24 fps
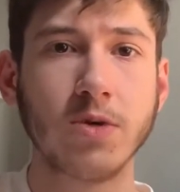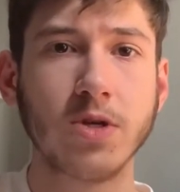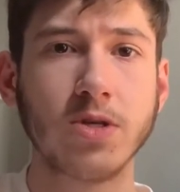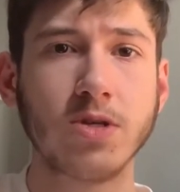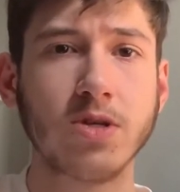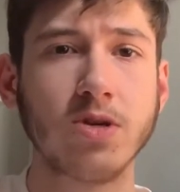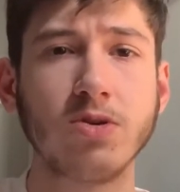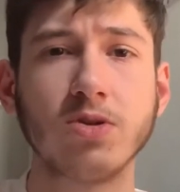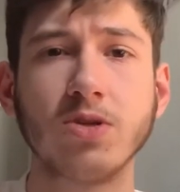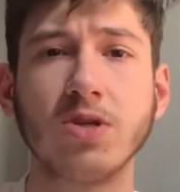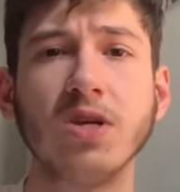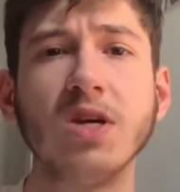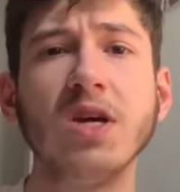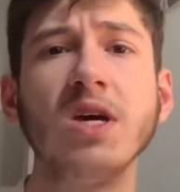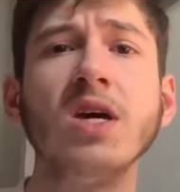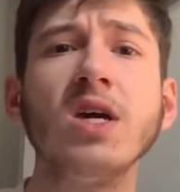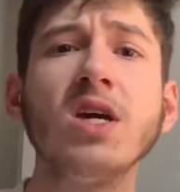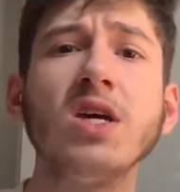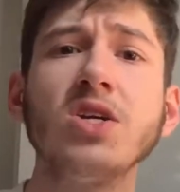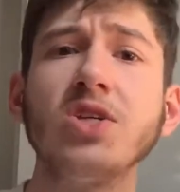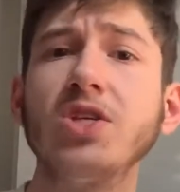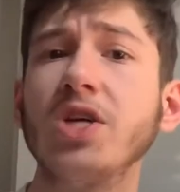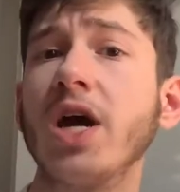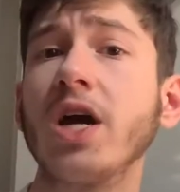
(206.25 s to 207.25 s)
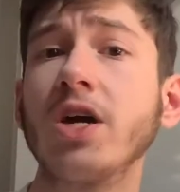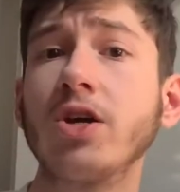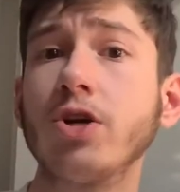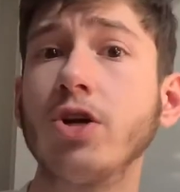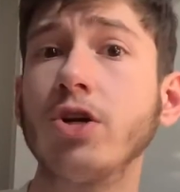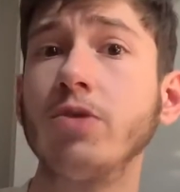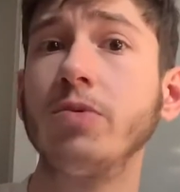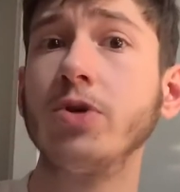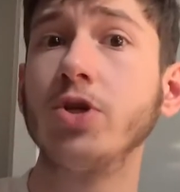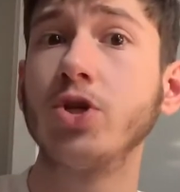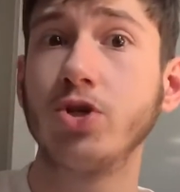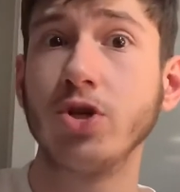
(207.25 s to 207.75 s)
Seriously, Jack
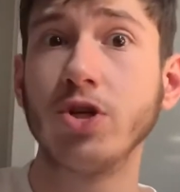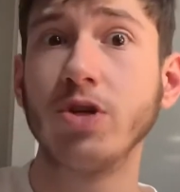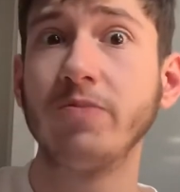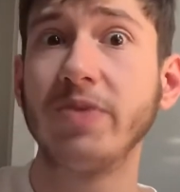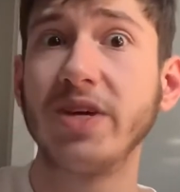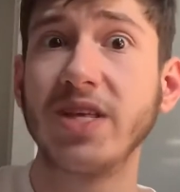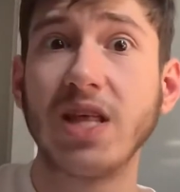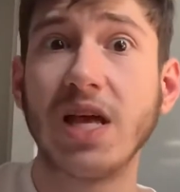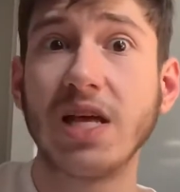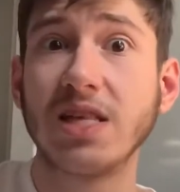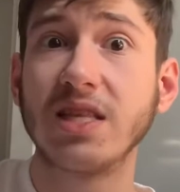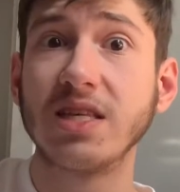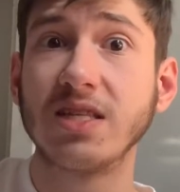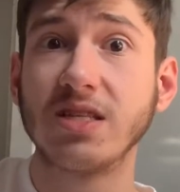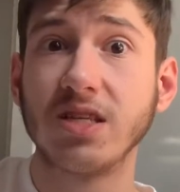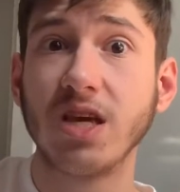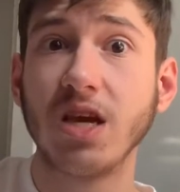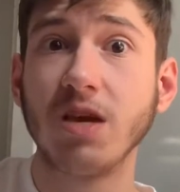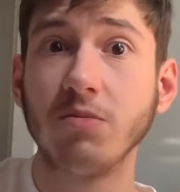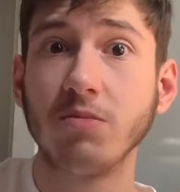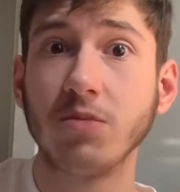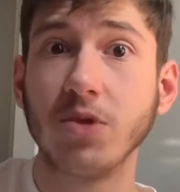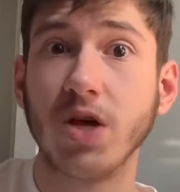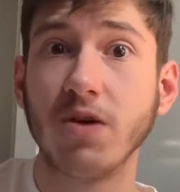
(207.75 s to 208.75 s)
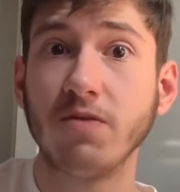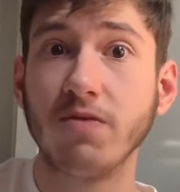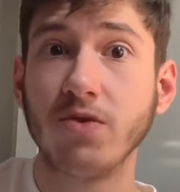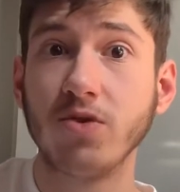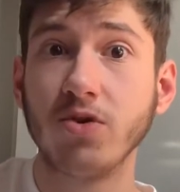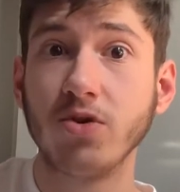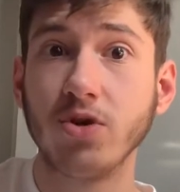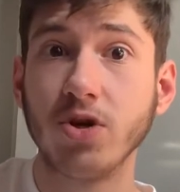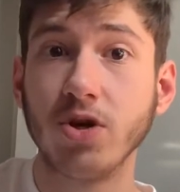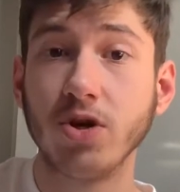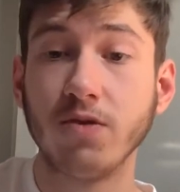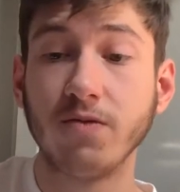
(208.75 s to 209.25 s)
Kirby should have been at the same
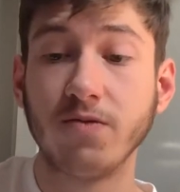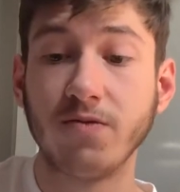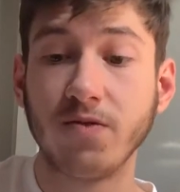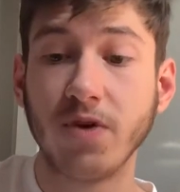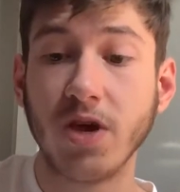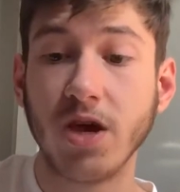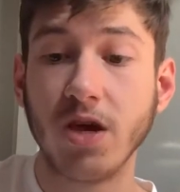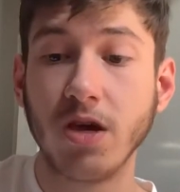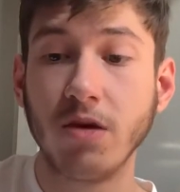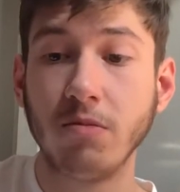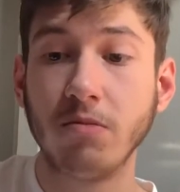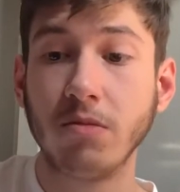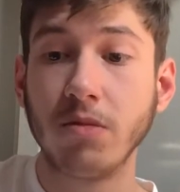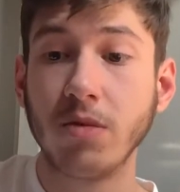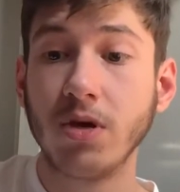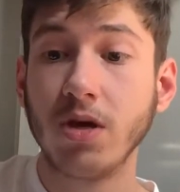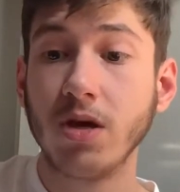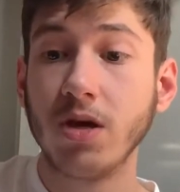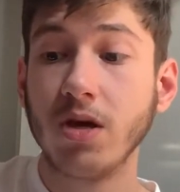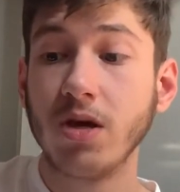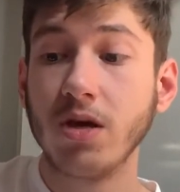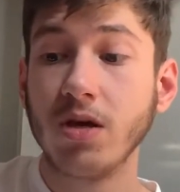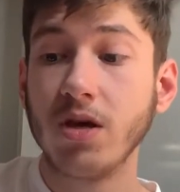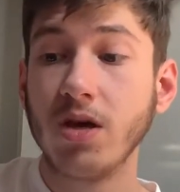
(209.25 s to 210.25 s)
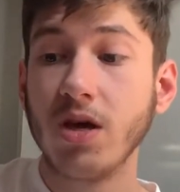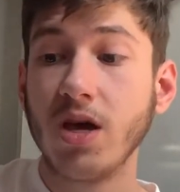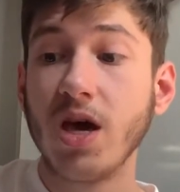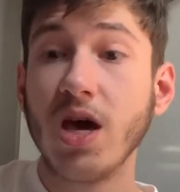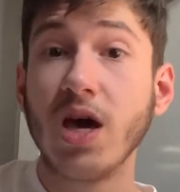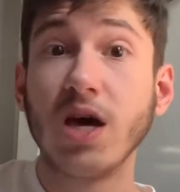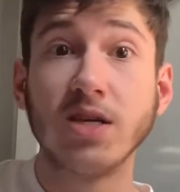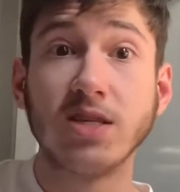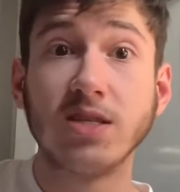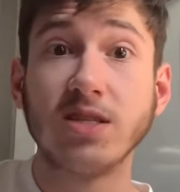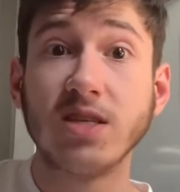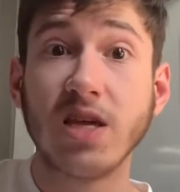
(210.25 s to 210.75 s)
level of fame
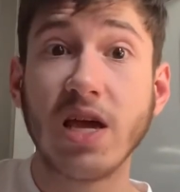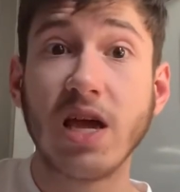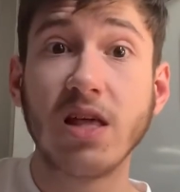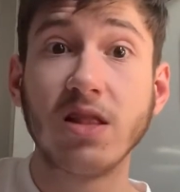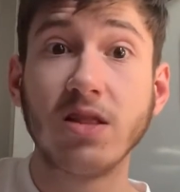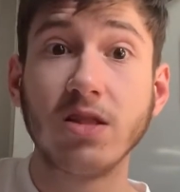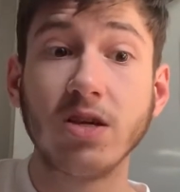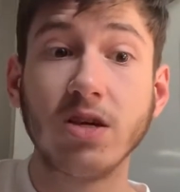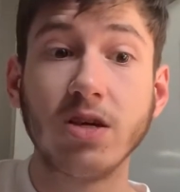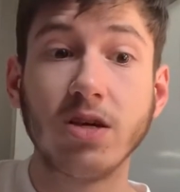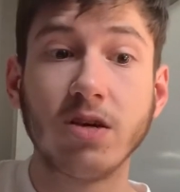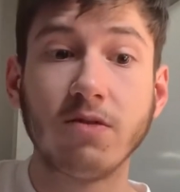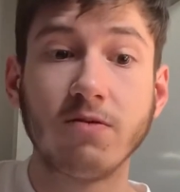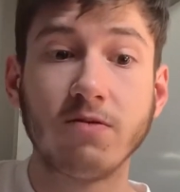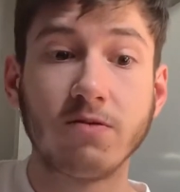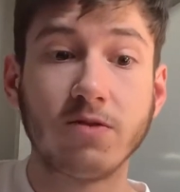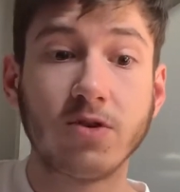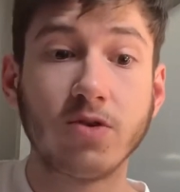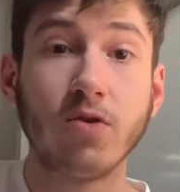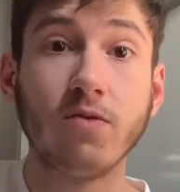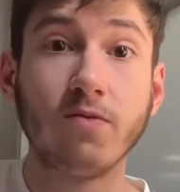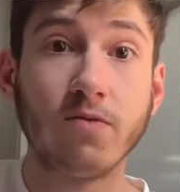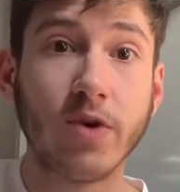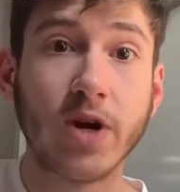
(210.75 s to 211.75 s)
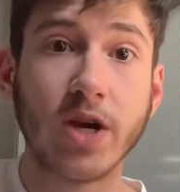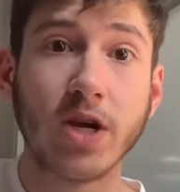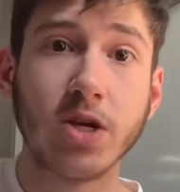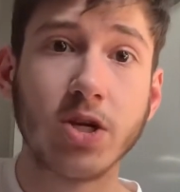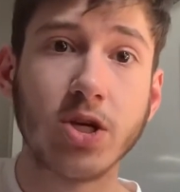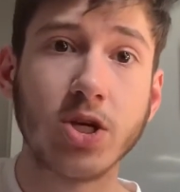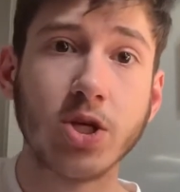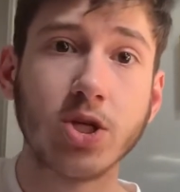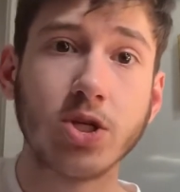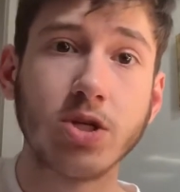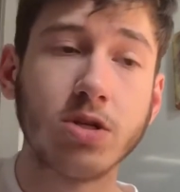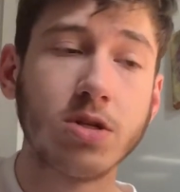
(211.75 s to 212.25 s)
as Stan Lee, of
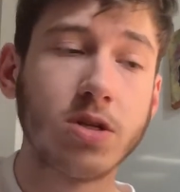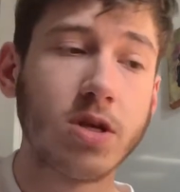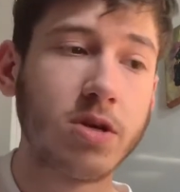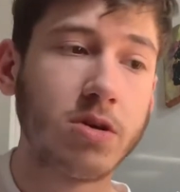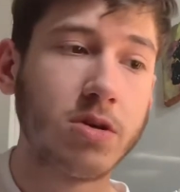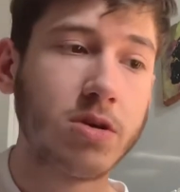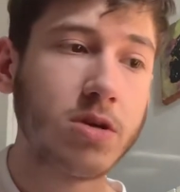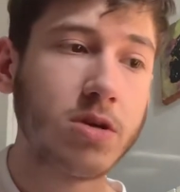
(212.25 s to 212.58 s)
recognition. Like,